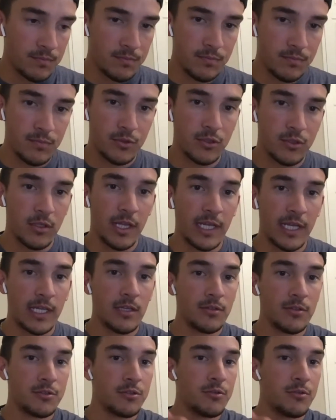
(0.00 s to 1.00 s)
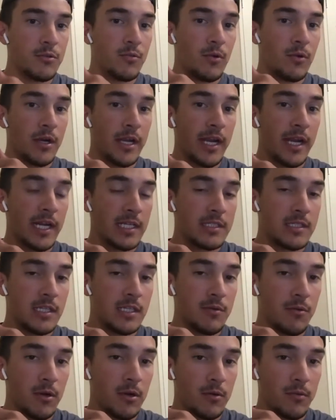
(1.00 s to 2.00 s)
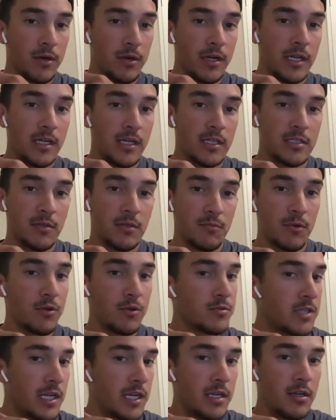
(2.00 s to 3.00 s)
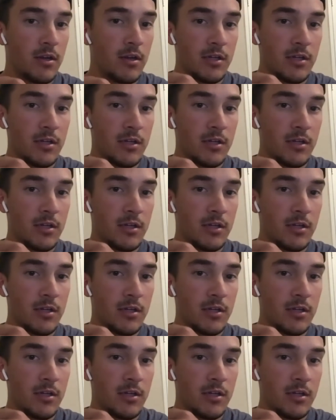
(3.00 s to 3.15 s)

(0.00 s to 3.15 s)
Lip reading: So he'll do one-handed tee work where he doesn't rotate at all.